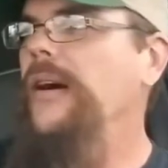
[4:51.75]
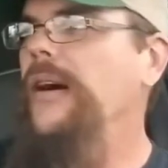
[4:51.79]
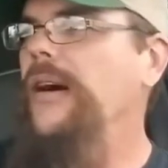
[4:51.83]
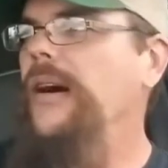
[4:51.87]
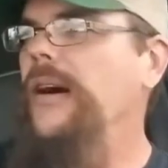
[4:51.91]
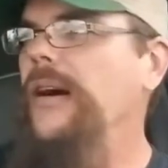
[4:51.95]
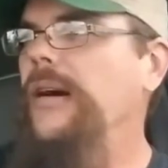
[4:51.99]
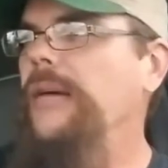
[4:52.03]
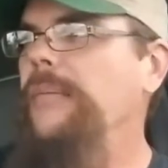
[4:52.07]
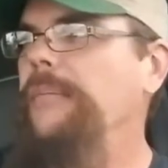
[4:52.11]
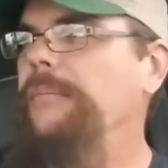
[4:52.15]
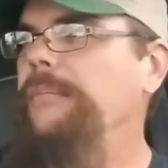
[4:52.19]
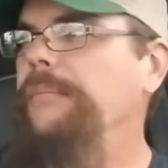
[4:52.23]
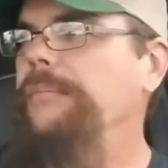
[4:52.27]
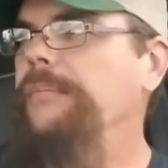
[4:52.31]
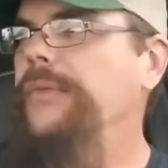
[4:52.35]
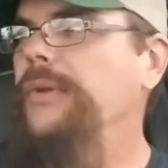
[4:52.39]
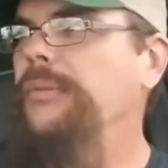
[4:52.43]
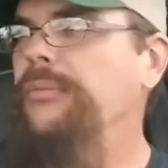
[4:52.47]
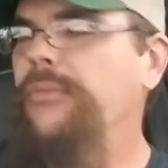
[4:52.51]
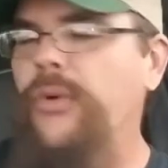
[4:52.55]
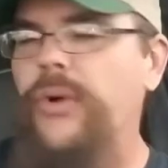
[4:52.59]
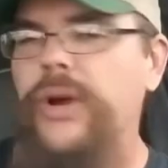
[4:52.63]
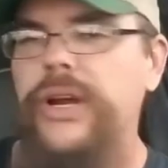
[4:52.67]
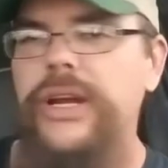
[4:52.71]
Um,
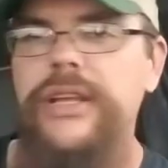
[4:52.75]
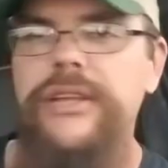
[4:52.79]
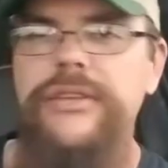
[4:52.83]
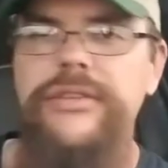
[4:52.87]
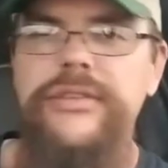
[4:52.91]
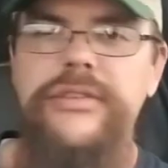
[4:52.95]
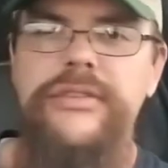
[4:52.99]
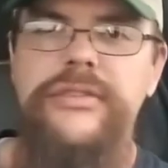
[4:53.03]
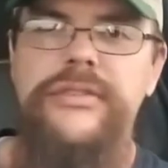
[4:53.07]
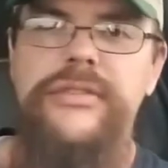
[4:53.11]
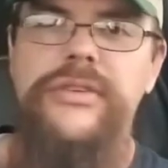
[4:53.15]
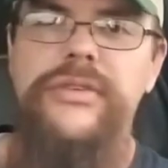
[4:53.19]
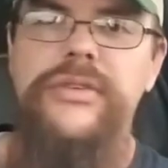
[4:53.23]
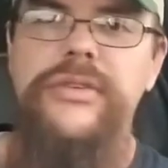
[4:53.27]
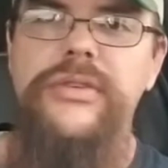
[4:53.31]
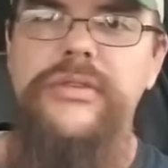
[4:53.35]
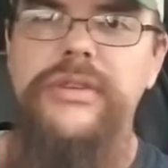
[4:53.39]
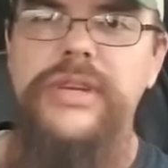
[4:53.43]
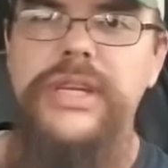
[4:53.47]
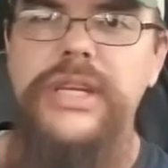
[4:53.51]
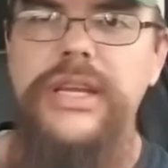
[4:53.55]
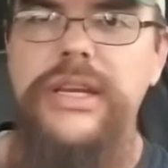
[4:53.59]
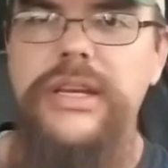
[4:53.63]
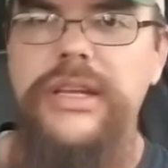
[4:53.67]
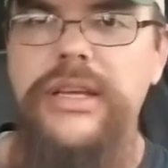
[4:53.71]
the point is, is do
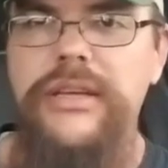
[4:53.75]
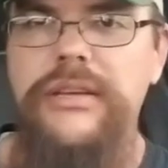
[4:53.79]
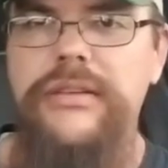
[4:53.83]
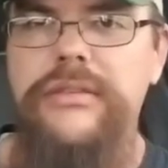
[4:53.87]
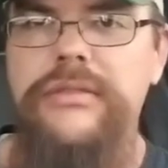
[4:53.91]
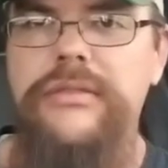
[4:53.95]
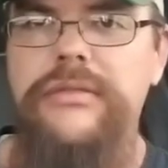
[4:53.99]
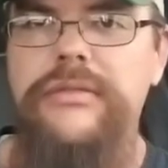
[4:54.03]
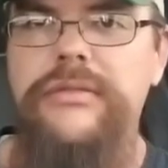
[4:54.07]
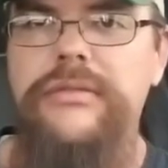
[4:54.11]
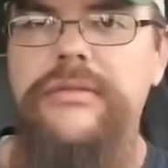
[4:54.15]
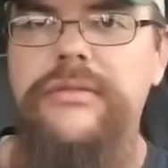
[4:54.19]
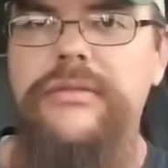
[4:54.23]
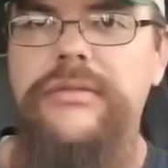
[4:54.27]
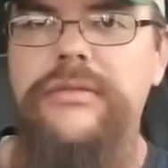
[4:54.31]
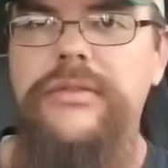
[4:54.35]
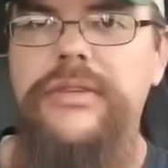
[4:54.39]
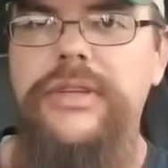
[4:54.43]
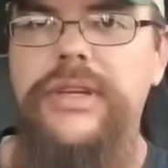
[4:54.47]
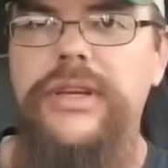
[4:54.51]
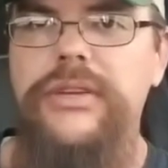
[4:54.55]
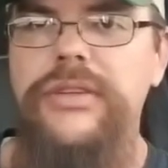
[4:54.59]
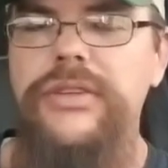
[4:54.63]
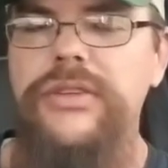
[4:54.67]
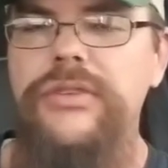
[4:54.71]
you need it?
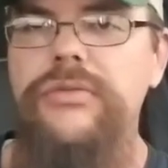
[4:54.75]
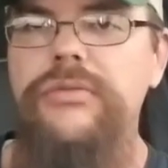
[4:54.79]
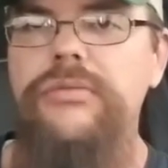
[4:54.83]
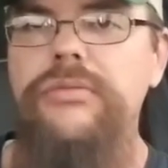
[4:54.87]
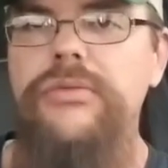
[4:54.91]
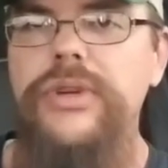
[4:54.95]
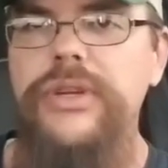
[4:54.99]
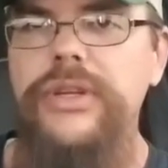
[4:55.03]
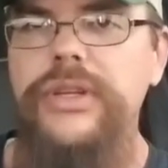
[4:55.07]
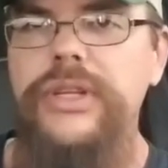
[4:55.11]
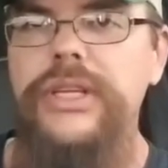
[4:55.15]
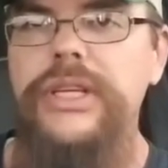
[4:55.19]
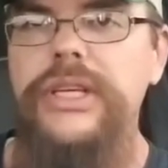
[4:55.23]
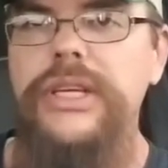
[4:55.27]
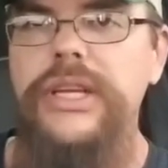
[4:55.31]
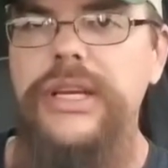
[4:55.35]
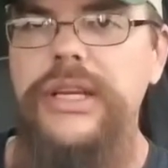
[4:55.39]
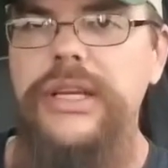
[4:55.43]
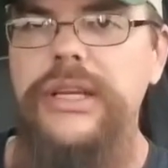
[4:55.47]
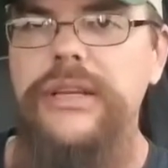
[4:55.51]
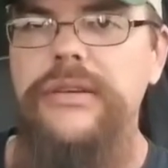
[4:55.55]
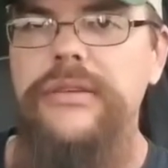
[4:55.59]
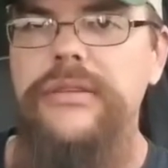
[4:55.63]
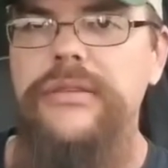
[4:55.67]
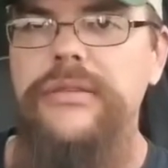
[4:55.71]
You know, do you really
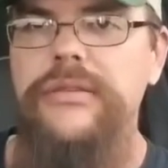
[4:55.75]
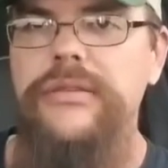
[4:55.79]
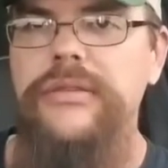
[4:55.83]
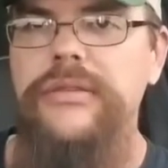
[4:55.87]
need it?